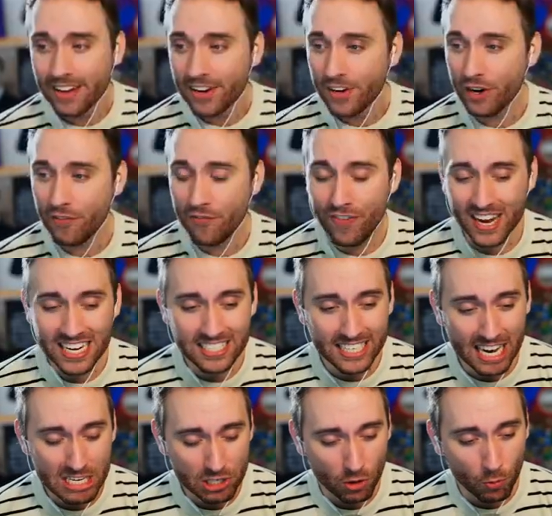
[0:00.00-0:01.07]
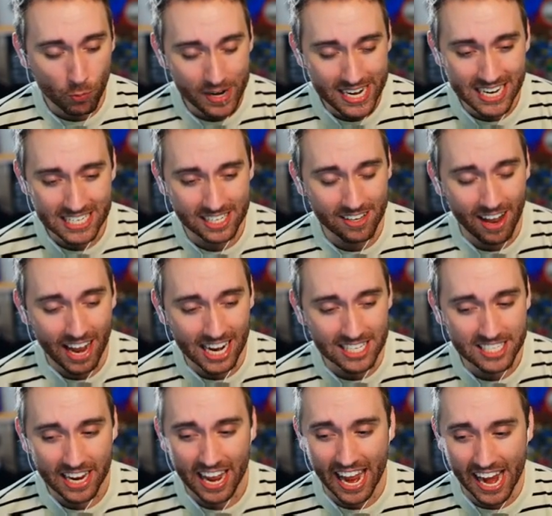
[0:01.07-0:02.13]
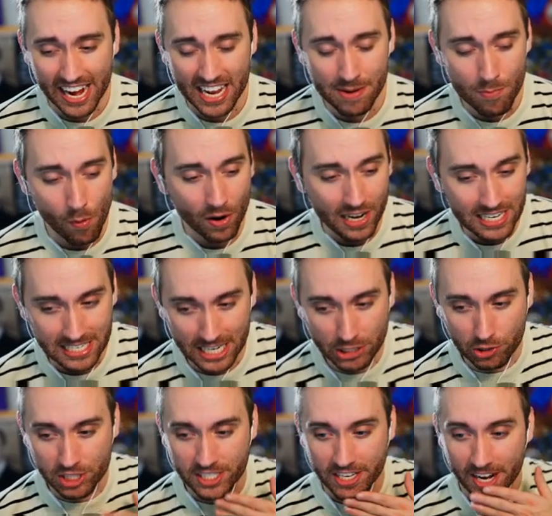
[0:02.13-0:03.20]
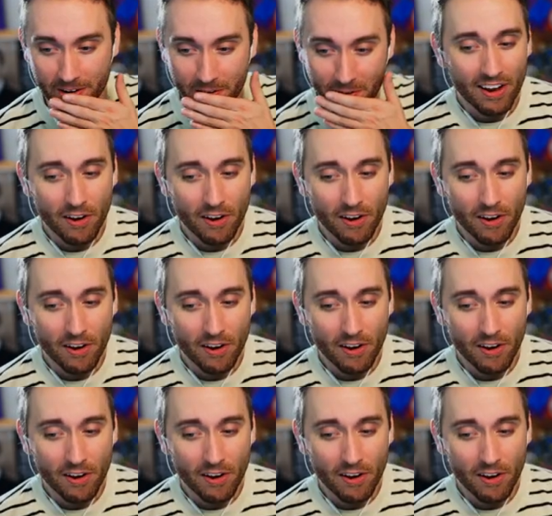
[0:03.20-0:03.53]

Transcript: Could Vin Diesel read his lines any more disinterested?